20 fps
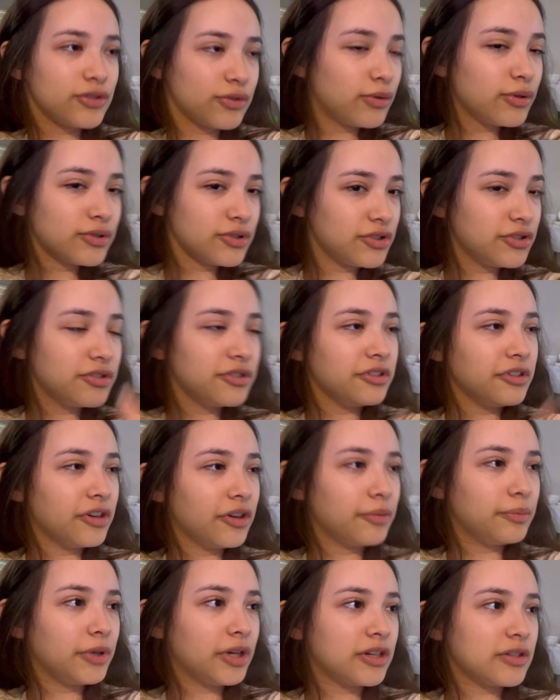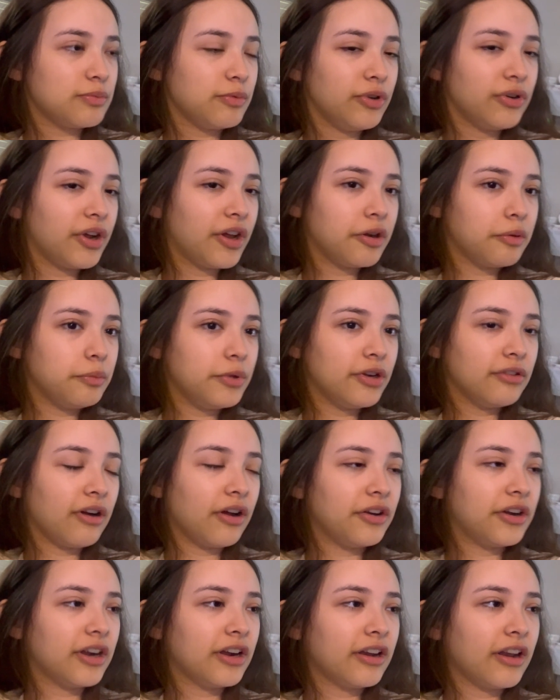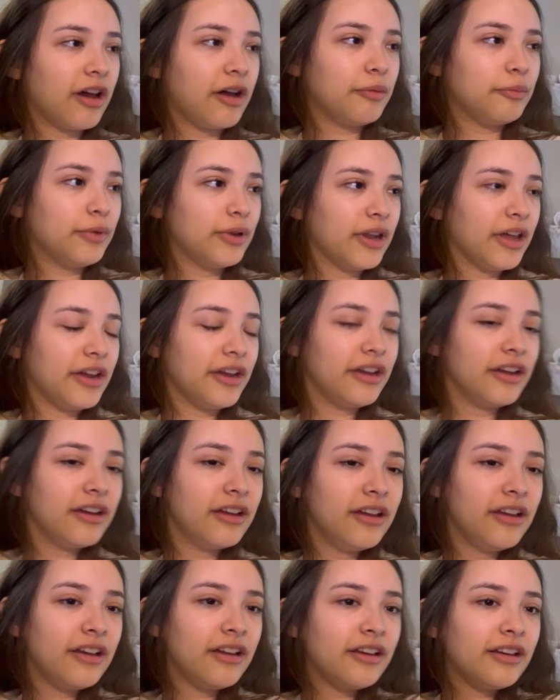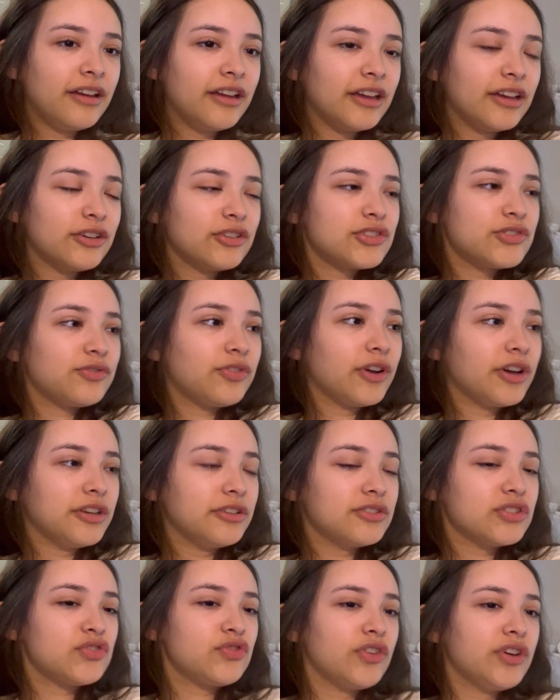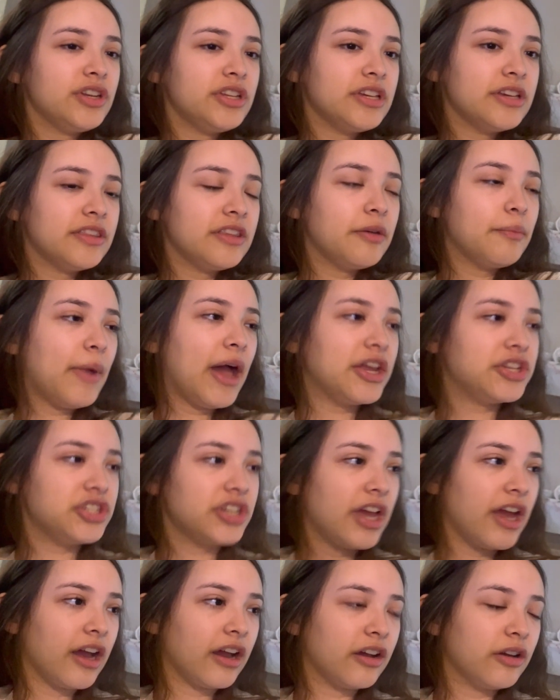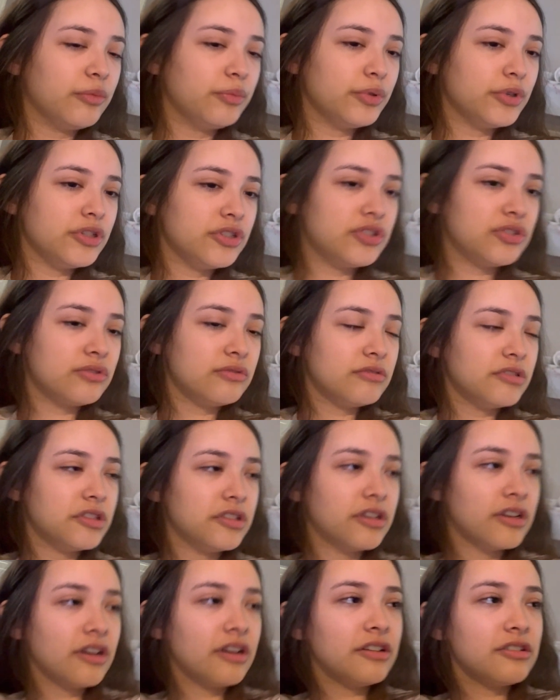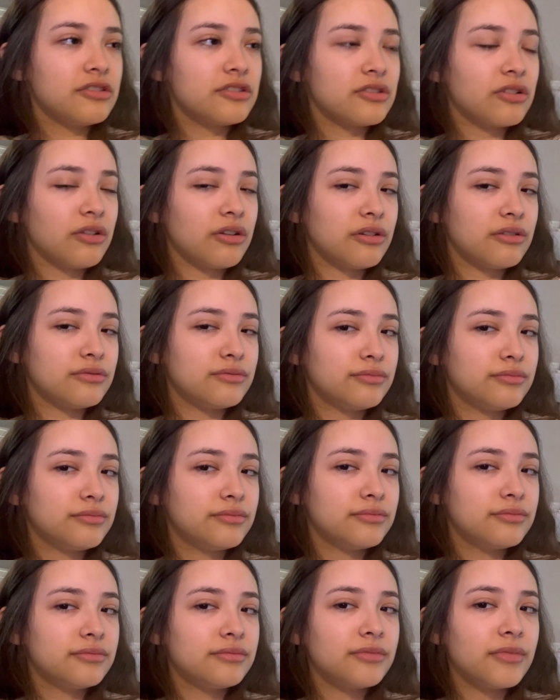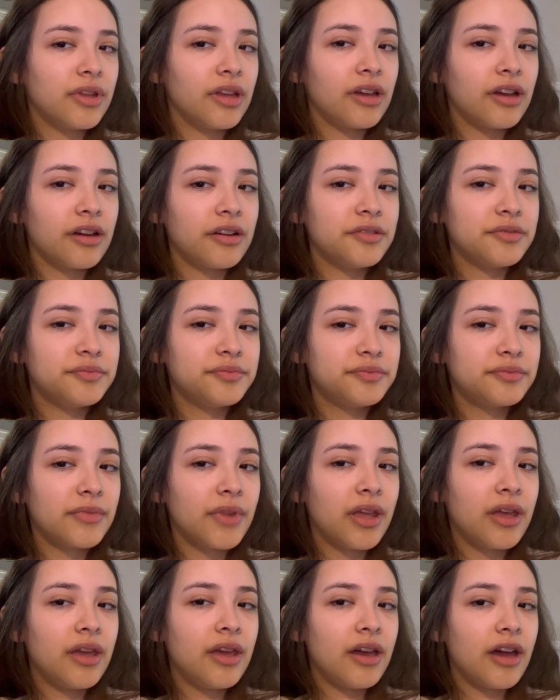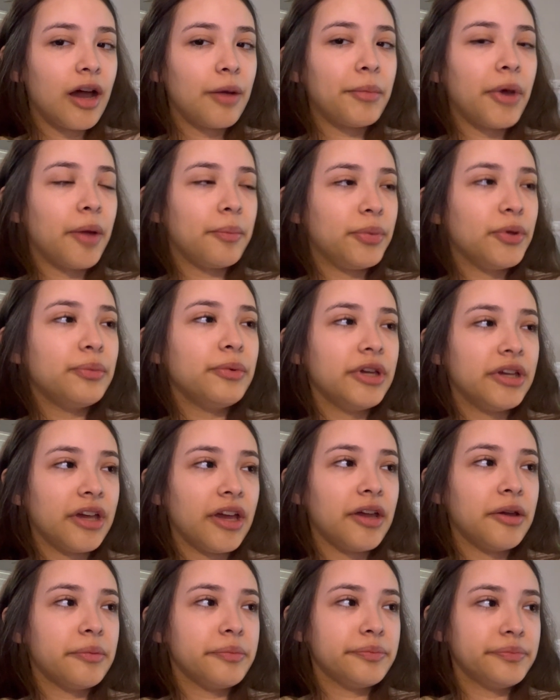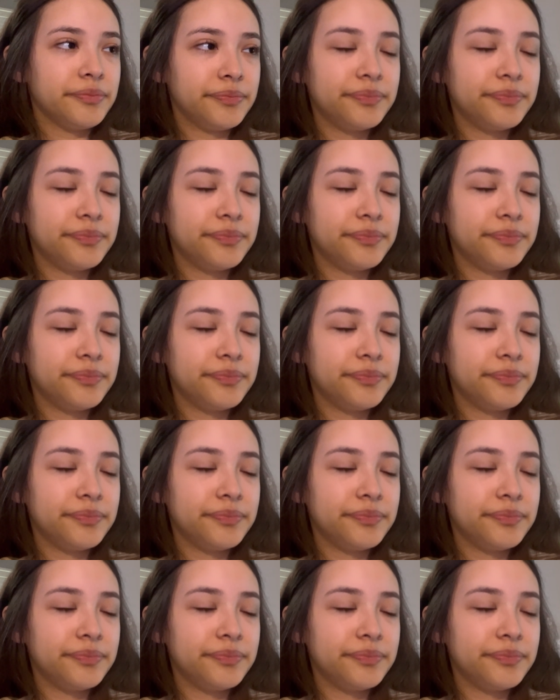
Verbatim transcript: cool too, you know, because we don't get to be around her a lot, but like, it was fun. It was funny, and then Maggie had company too with her, so yeah, I'm happy we came.